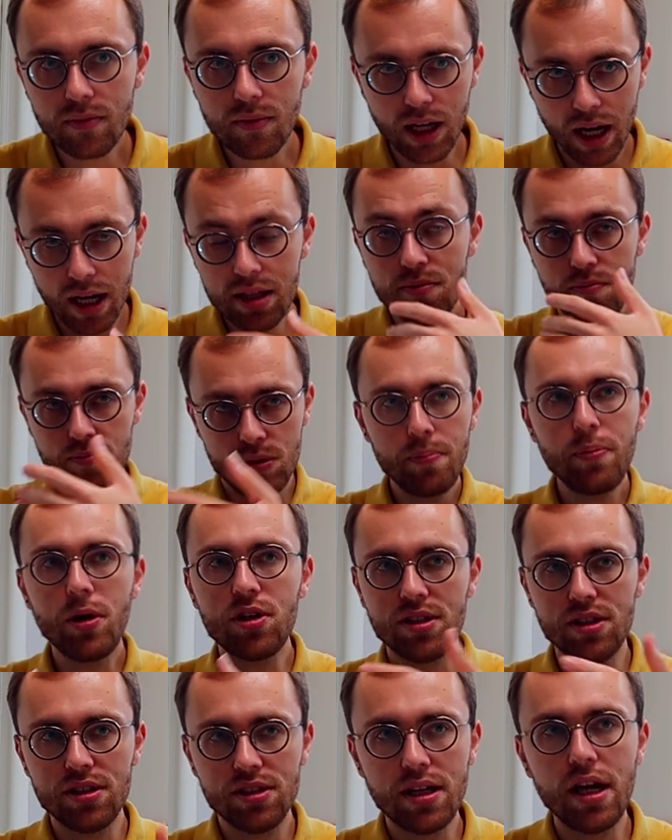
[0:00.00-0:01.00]
And the
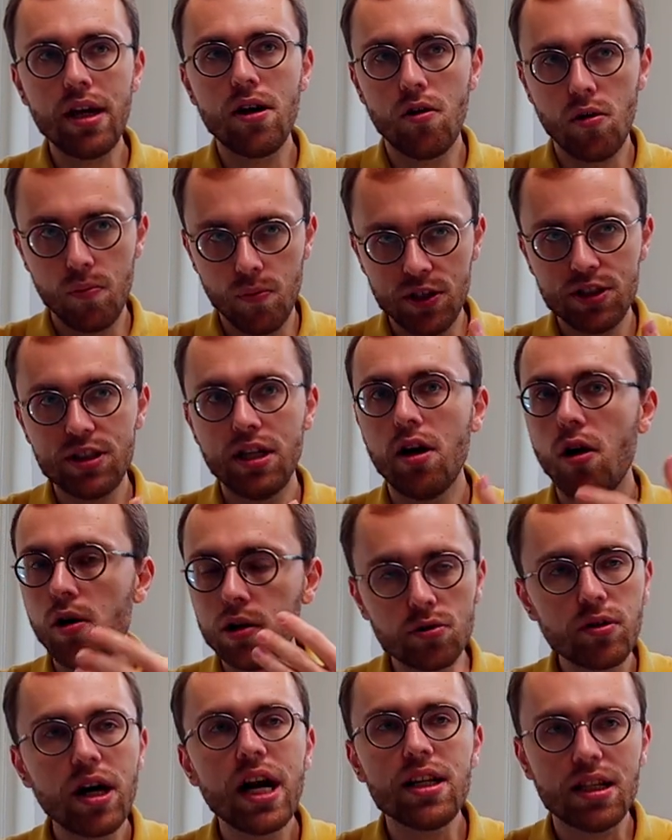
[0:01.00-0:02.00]
person say, obviously,
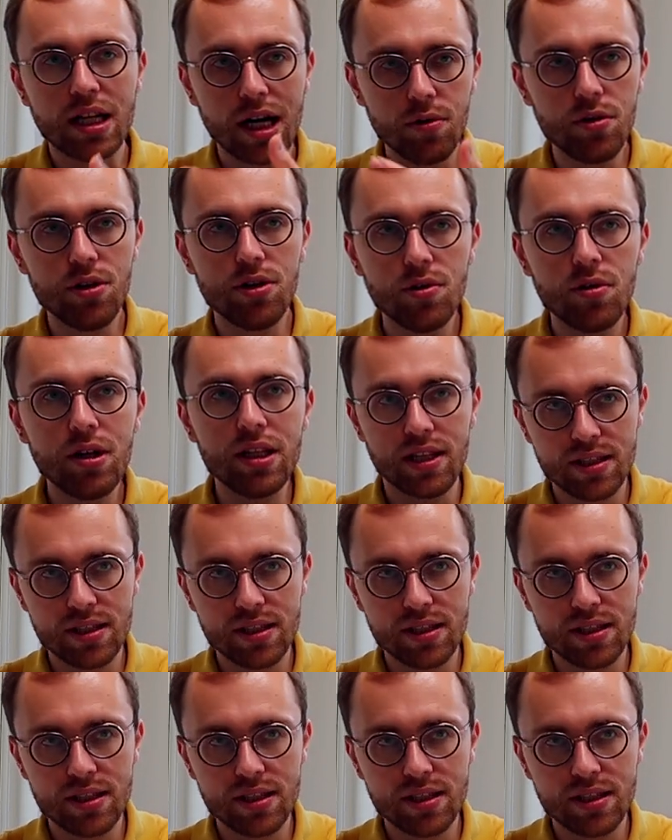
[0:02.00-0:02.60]
all right, how are you doing?